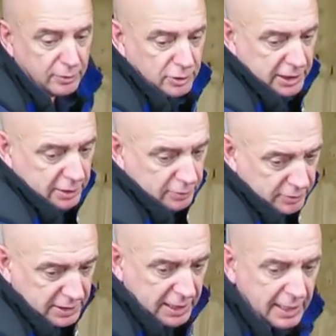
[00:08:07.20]
usually
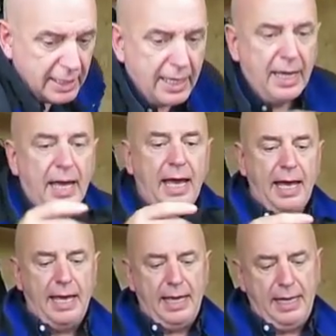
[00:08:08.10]
use
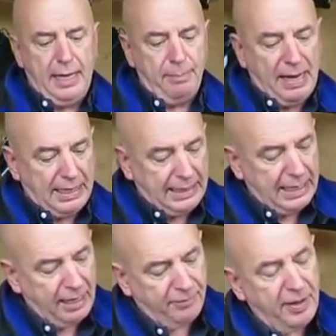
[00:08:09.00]
uh, a
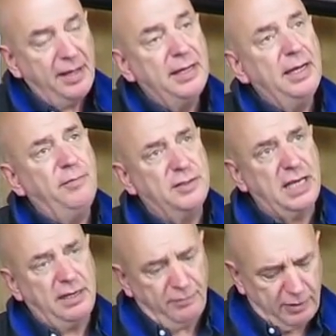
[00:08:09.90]
balaclava if it's
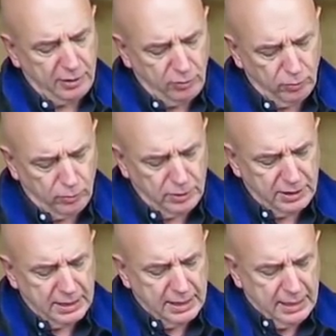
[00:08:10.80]
getting very
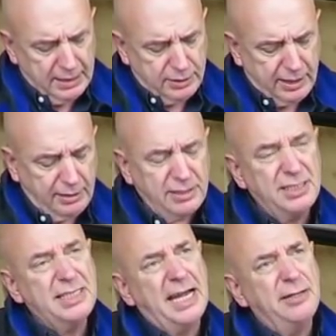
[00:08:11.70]
cold. So here's
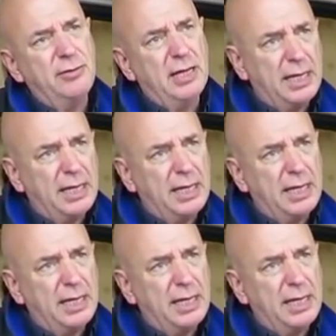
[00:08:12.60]
a standard